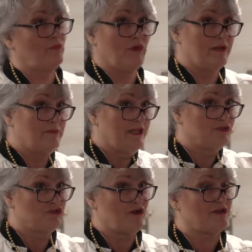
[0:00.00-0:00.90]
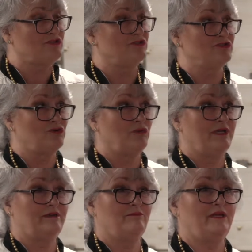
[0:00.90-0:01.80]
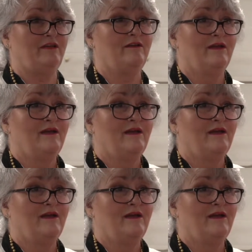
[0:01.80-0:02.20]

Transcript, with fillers: We can be instructors or we can be